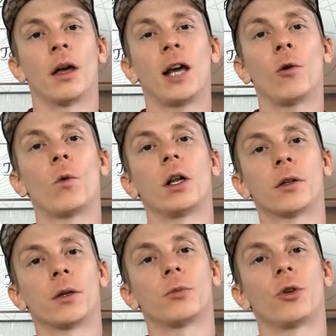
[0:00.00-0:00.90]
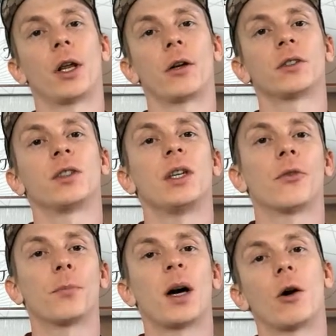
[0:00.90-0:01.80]
Hello and welcome to another
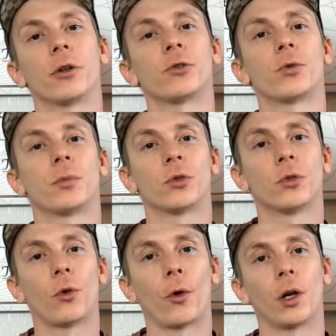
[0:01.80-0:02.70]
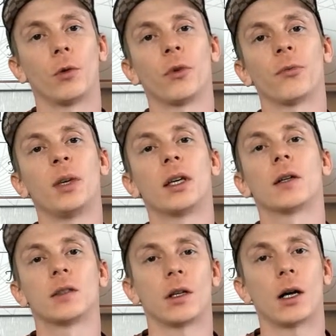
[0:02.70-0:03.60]
CF PowerScript tutorial with me,
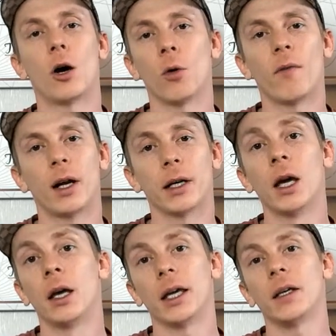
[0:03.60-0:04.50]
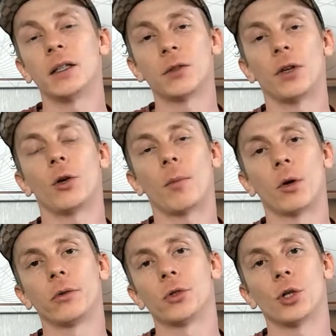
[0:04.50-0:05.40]
Christian Rauchenwald. In this video, I'm
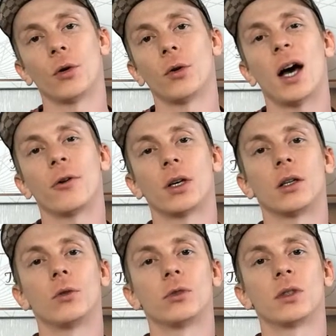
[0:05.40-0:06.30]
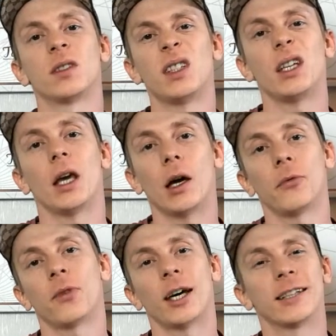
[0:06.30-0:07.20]
going to show you how you can use the
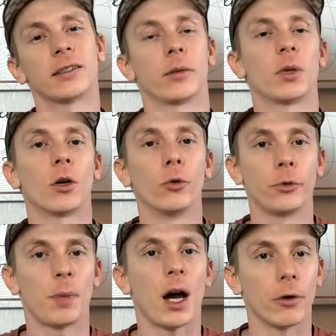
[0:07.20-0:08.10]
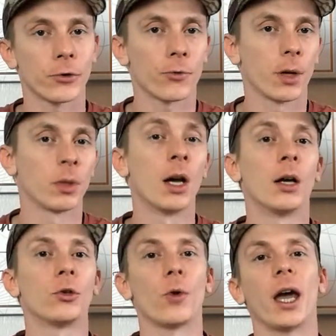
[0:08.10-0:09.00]
CF custom code PowerScript
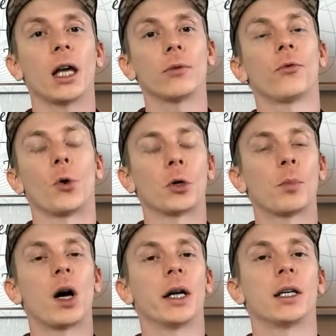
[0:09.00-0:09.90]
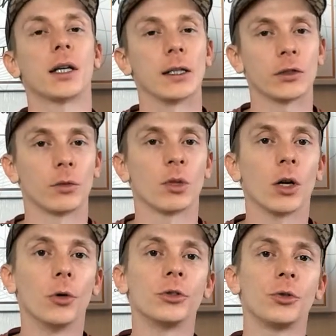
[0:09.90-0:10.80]
to add third-party custom
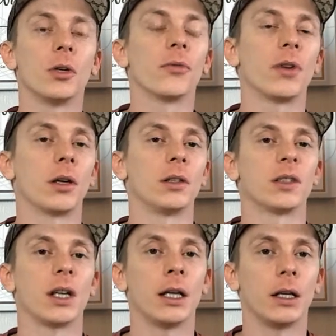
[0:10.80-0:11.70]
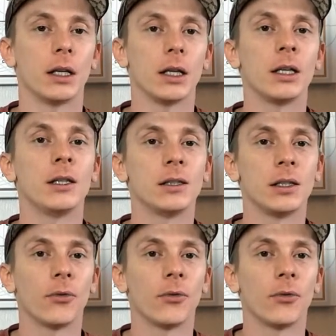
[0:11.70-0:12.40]
code to your funnels in an easy